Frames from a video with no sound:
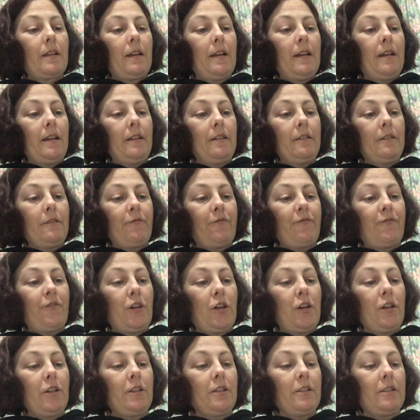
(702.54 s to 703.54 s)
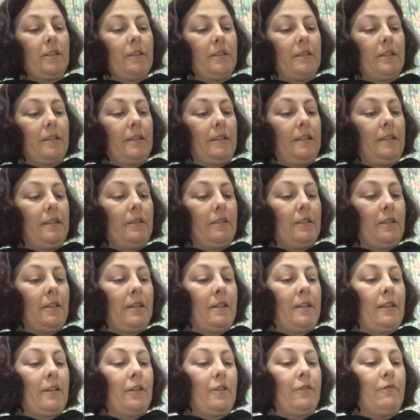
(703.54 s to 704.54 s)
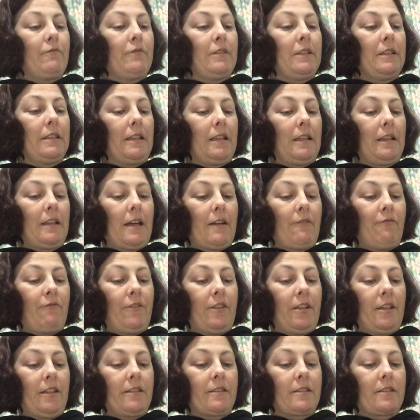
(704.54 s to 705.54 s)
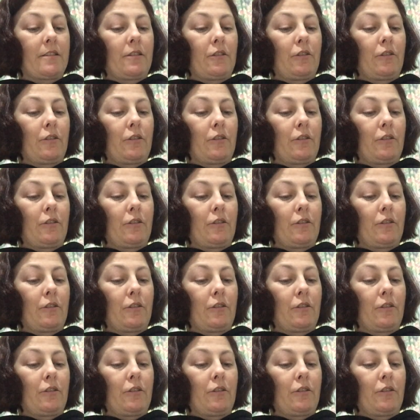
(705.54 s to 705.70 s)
And finally, and I really love this,